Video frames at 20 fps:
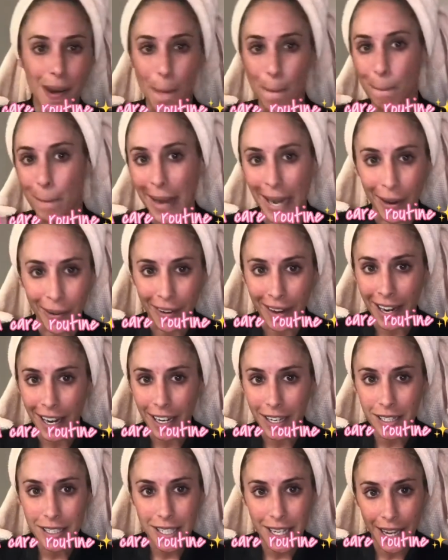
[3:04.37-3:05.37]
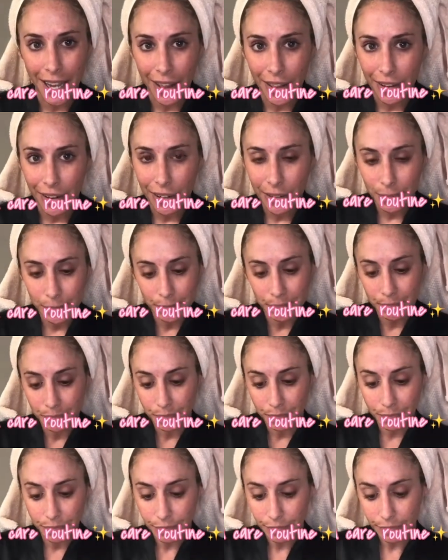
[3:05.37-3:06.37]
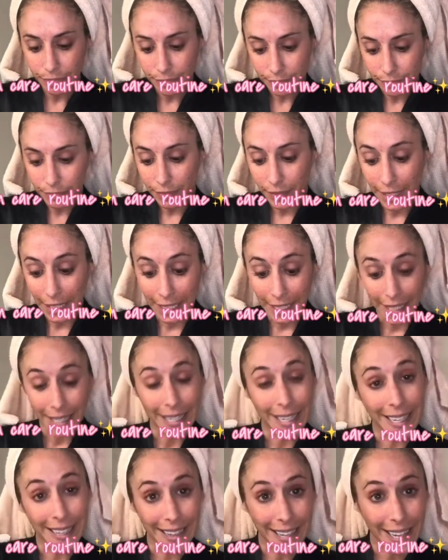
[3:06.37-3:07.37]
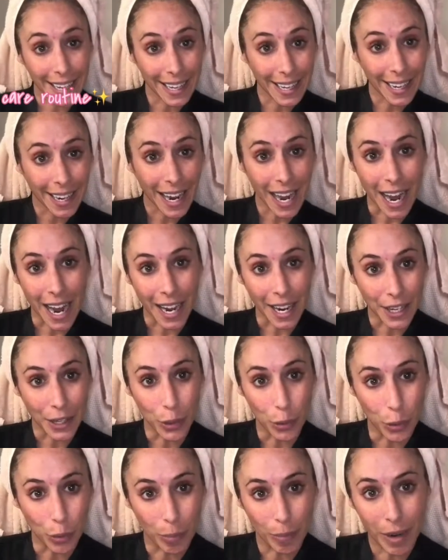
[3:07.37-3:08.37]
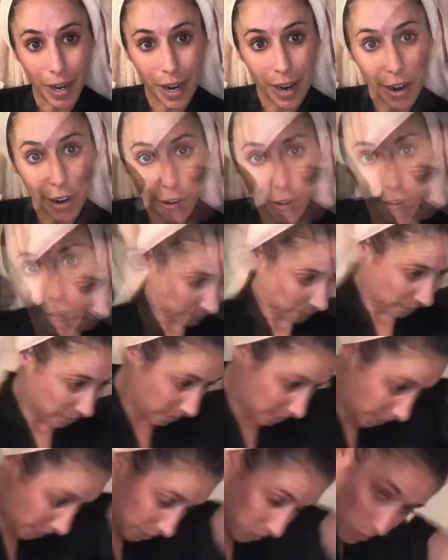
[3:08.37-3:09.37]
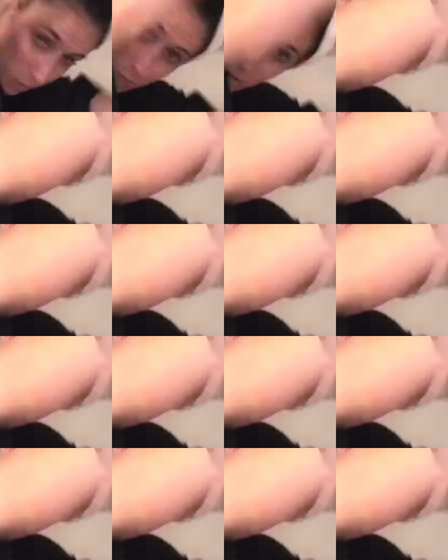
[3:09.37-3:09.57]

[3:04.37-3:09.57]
marinate together, and then I do my hair. That's what we're